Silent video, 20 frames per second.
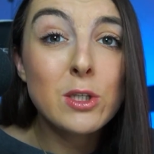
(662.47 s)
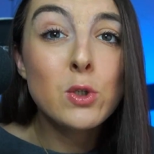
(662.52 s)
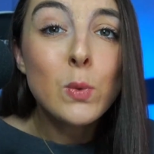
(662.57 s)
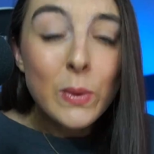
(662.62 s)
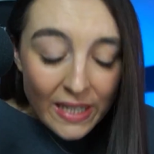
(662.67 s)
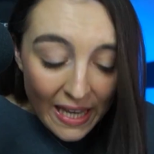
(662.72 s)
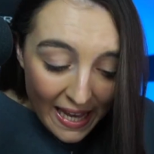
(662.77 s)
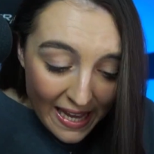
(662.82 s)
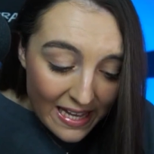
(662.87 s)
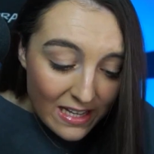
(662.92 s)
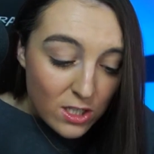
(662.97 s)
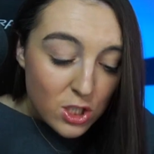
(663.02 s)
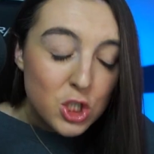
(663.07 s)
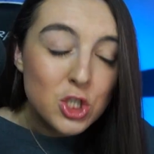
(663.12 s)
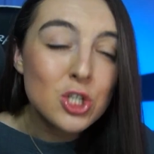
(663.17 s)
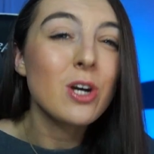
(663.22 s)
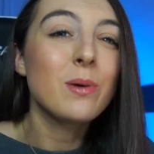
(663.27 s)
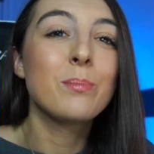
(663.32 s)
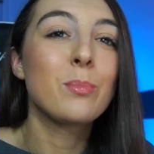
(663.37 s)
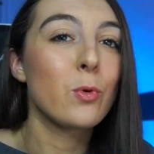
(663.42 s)
you can't
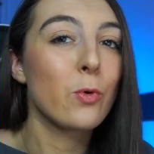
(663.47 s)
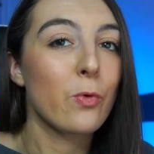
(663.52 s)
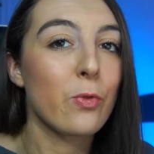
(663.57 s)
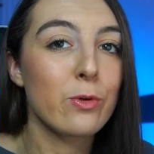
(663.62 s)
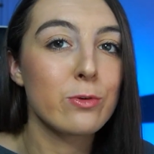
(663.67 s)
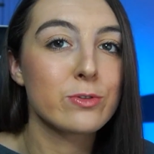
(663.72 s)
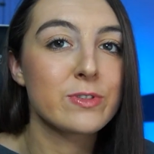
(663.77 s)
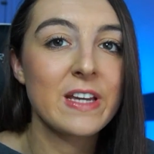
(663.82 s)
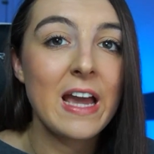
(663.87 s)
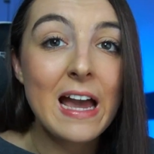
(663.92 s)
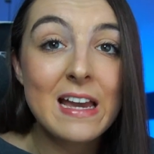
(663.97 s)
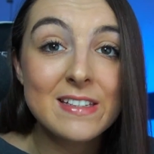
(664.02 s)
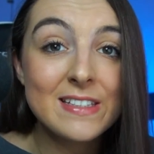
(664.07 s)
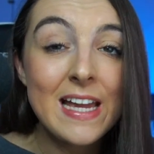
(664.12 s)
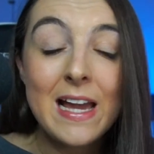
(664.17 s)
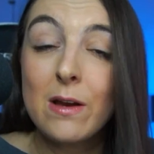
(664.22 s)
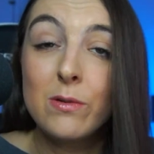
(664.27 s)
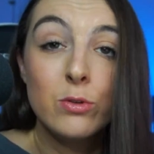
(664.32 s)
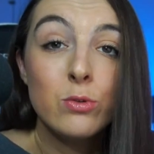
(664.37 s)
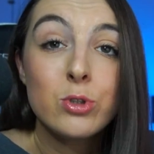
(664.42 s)
shut both those guys
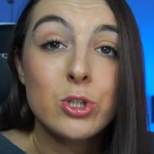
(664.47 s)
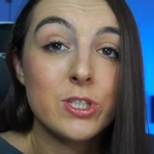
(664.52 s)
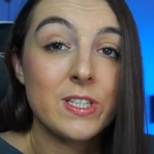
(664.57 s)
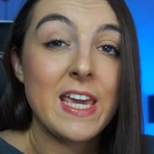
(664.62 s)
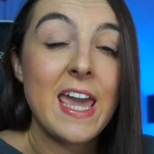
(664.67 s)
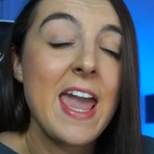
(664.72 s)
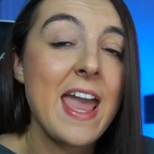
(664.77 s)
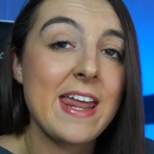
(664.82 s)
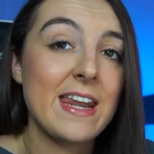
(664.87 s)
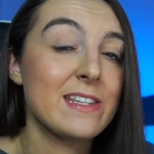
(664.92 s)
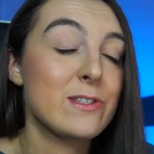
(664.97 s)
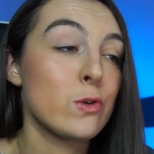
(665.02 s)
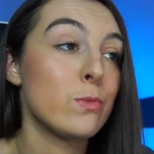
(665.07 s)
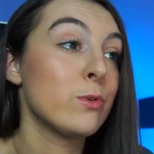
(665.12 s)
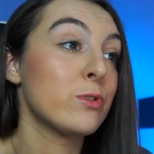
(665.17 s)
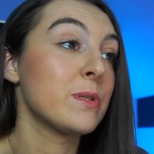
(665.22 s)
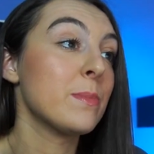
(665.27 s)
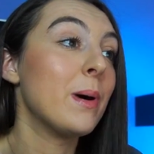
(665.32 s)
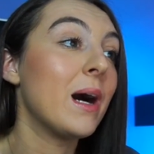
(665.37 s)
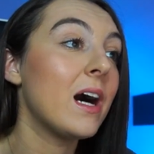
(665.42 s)
down. You just can't. It's
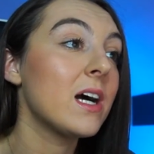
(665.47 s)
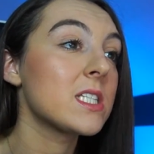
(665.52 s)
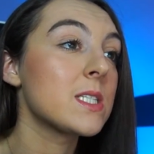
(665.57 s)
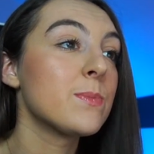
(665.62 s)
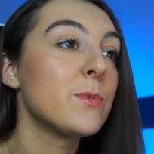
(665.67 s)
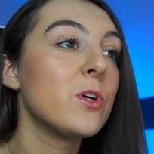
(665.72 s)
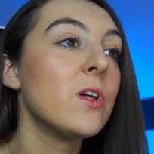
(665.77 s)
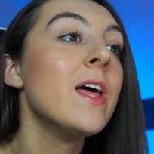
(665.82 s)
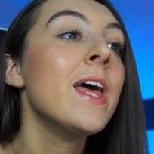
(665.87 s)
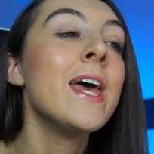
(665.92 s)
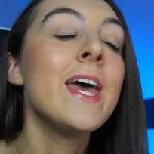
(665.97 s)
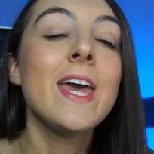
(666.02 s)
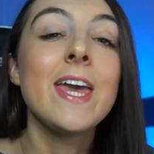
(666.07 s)
almost impossible.